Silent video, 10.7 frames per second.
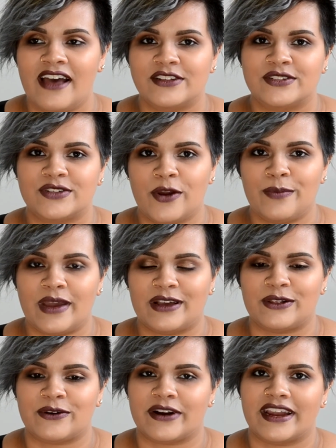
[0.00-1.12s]
Soap &
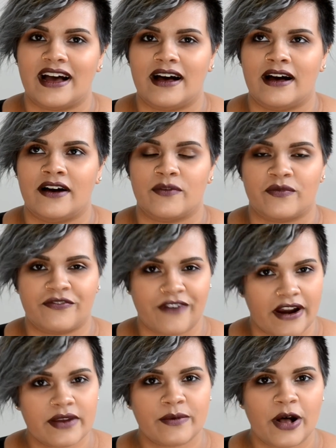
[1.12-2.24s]
Glory are
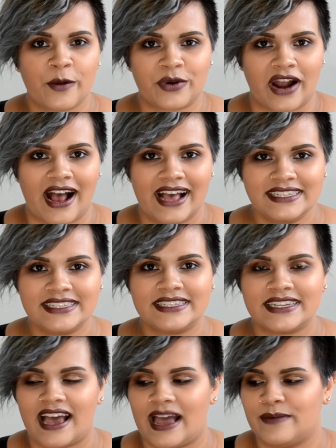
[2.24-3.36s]
very well priced,
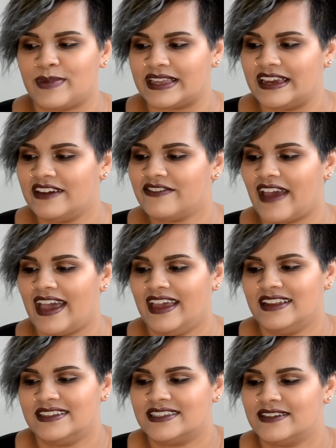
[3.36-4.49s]
I believe,
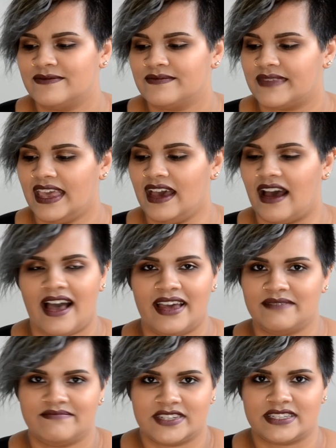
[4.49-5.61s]
and yeah,
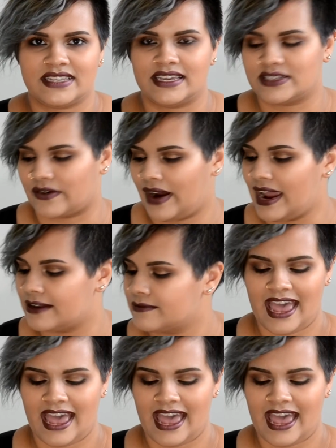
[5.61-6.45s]
I just think it's great.